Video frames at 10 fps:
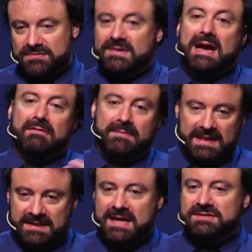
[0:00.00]
300
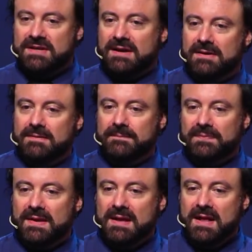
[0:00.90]
million years ago.
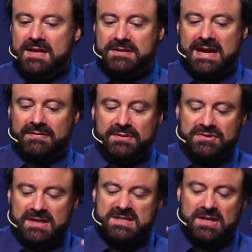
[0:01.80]
So
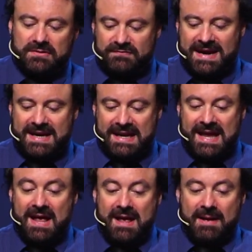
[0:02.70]
evolution is not
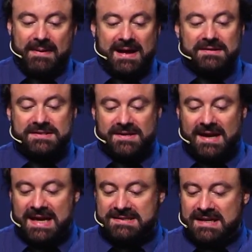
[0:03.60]
really about
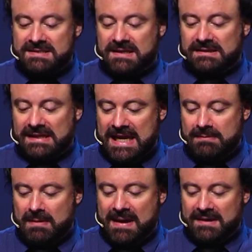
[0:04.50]
science. It's a
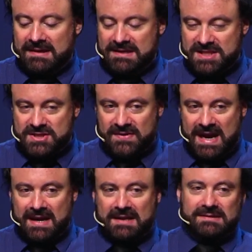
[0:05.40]
claim about history
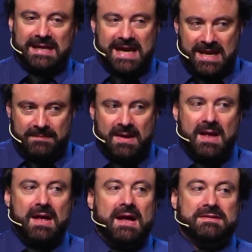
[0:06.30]
and a claim
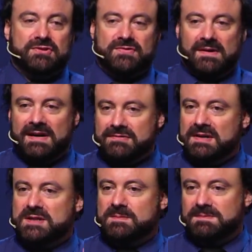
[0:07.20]
to try to
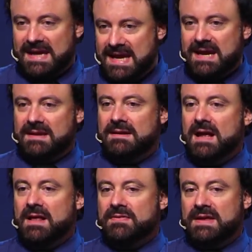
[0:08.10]
explain
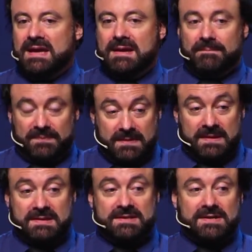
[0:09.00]
the
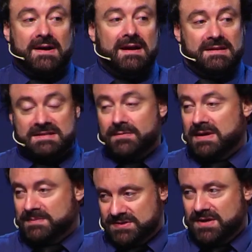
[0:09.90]
designs that
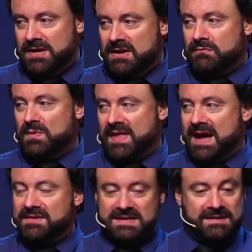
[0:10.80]
we observe
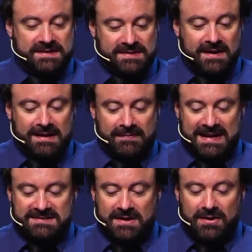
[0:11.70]
without a designer.
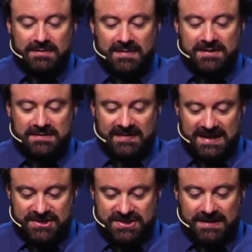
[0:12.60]
That's the whole
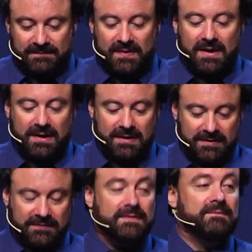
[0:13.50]
motivation
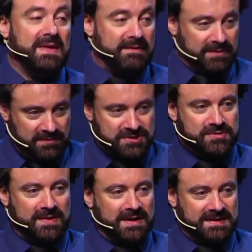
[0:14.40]
of
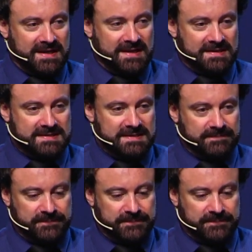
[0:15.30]
evolutionary ideas.